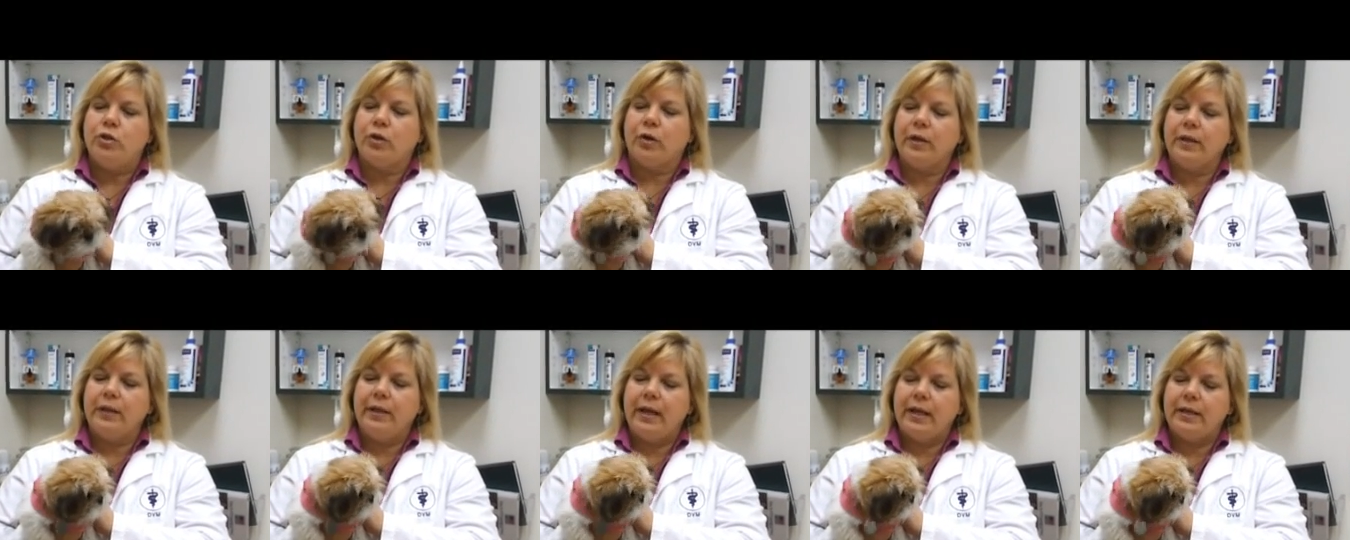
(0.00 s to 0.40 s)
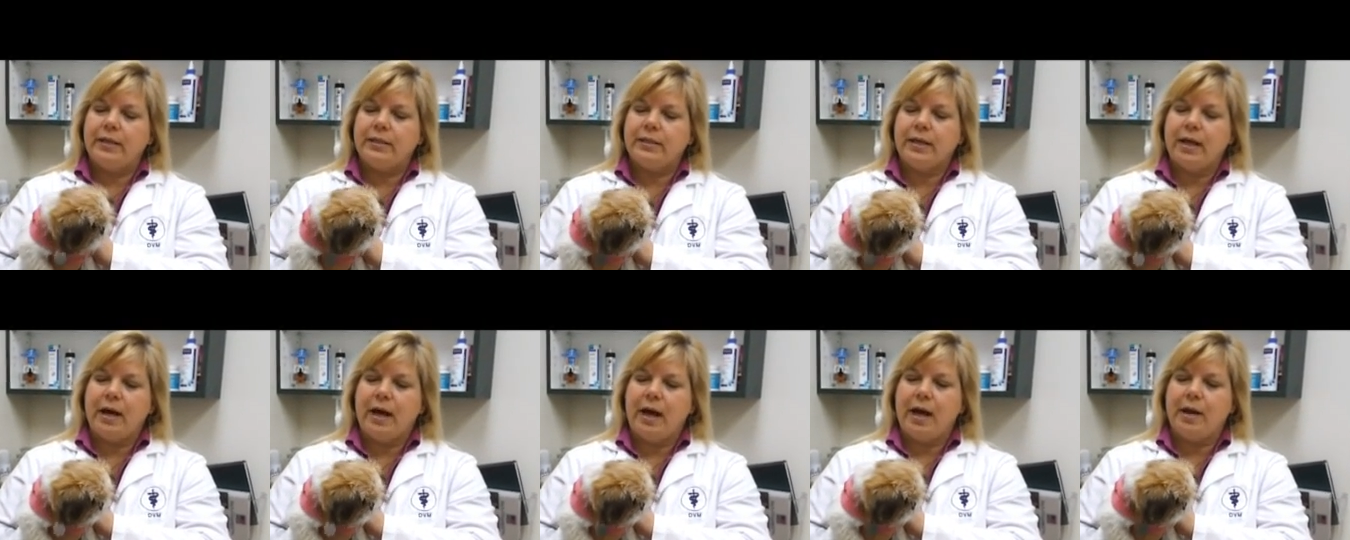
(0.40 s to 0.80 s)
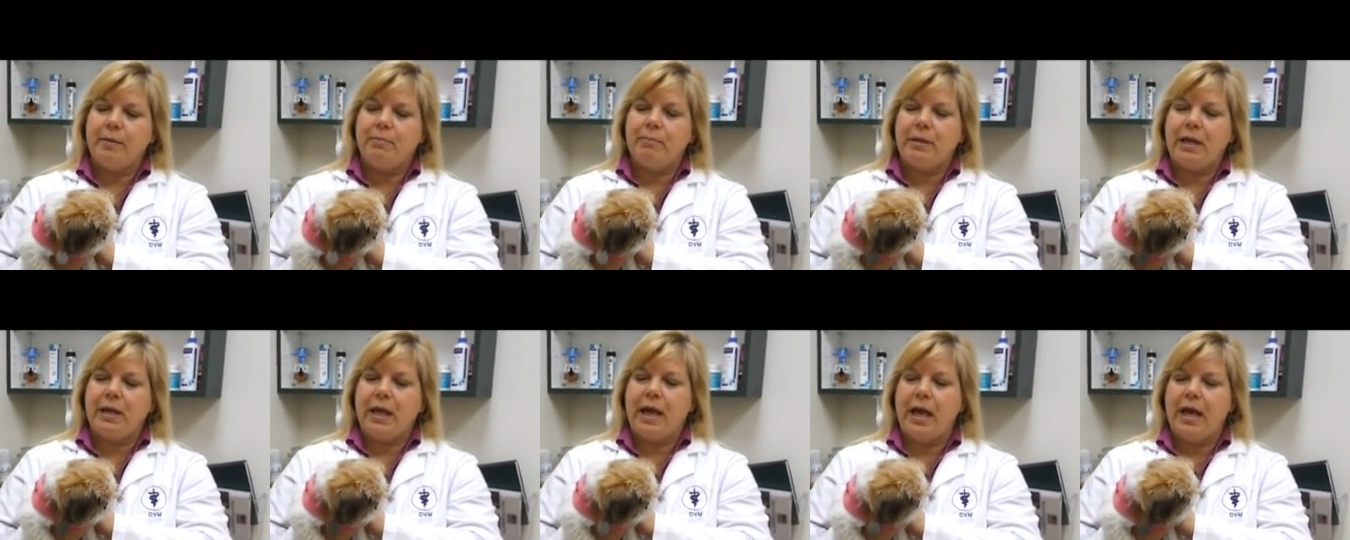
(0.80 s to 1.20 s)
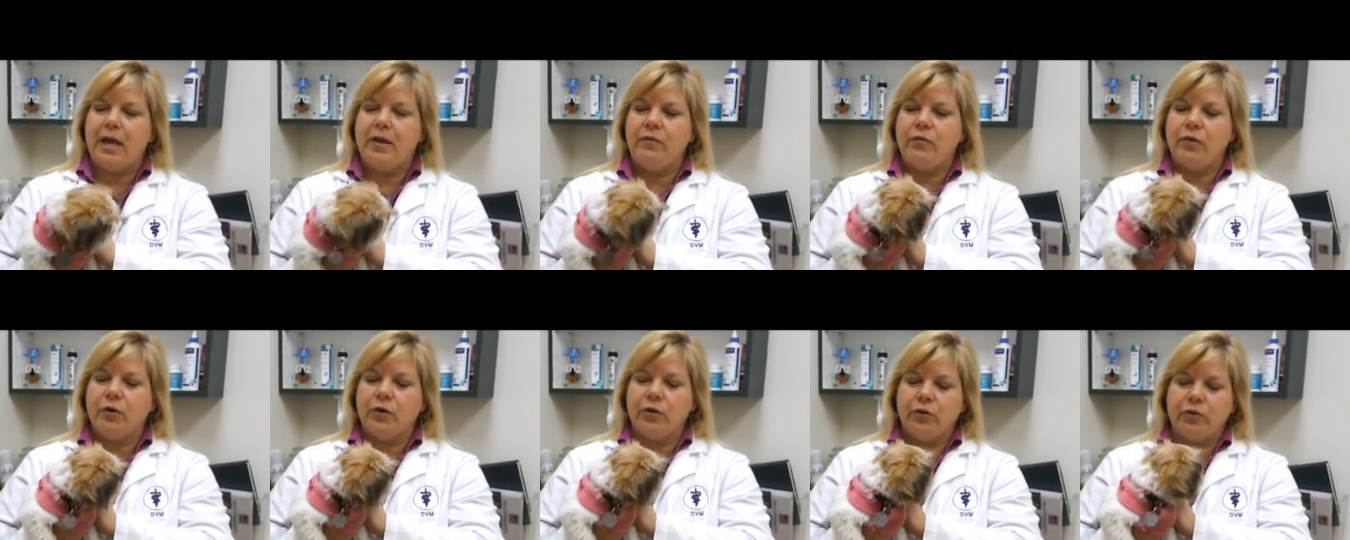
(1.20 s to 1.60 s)
During that time,
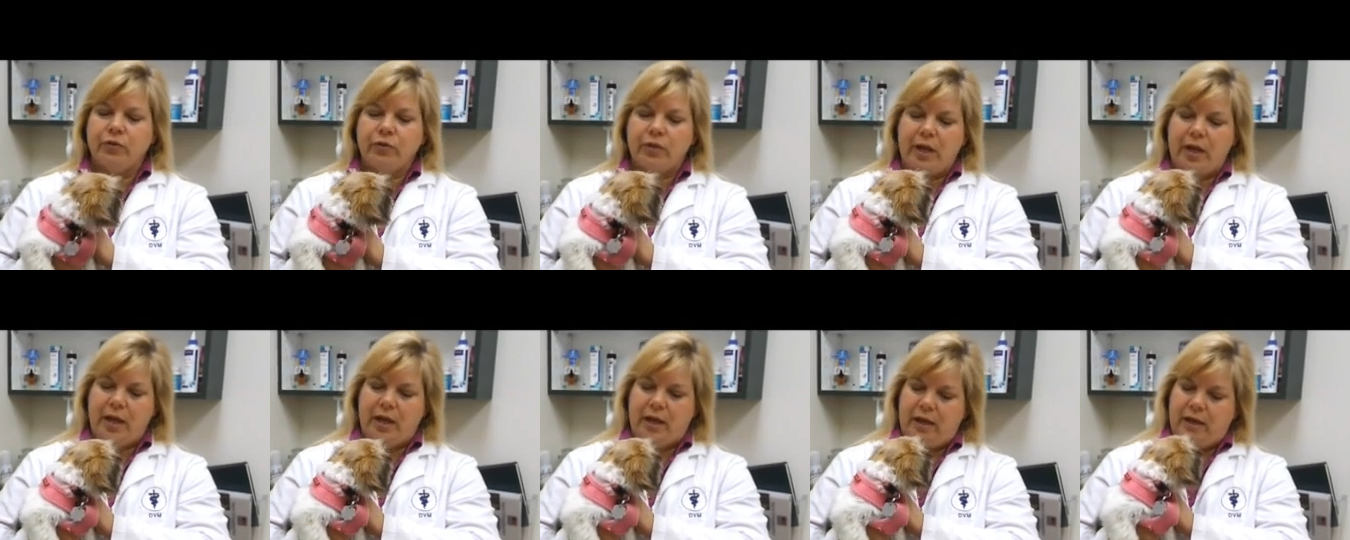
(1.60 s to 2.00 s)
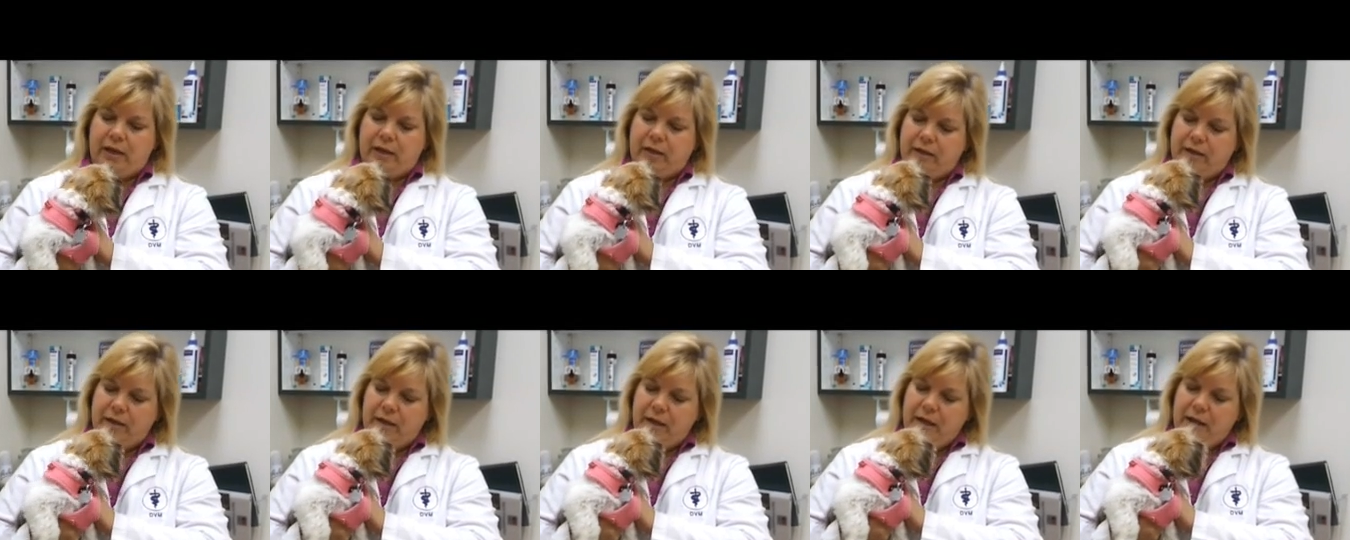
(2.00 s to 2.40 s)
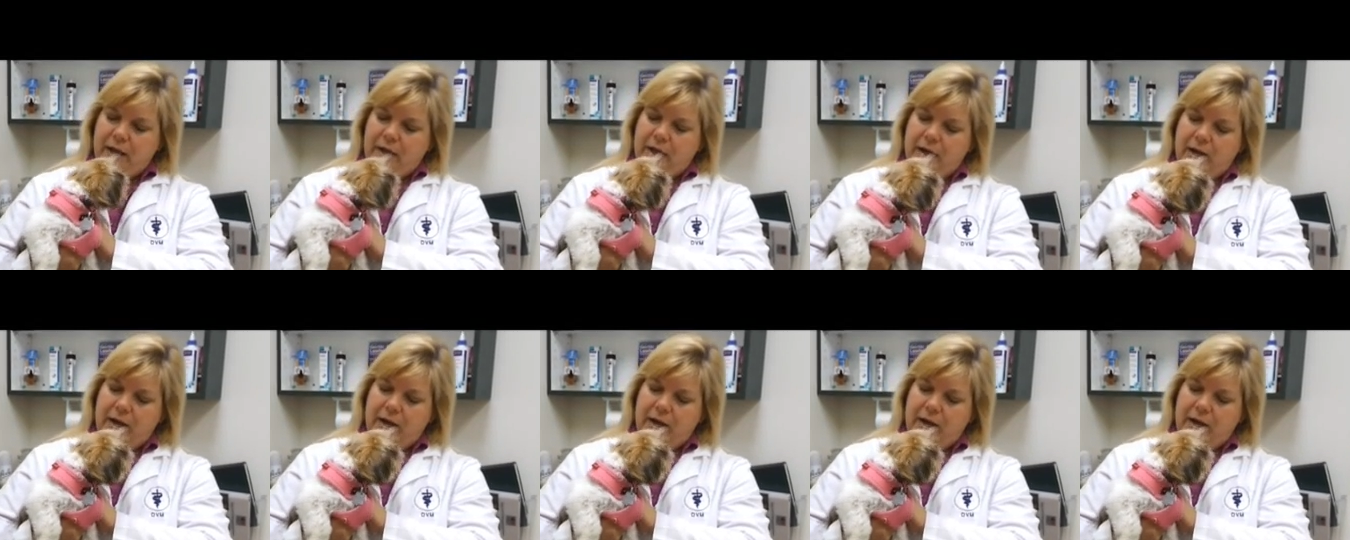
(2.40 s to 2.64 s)
behaviors and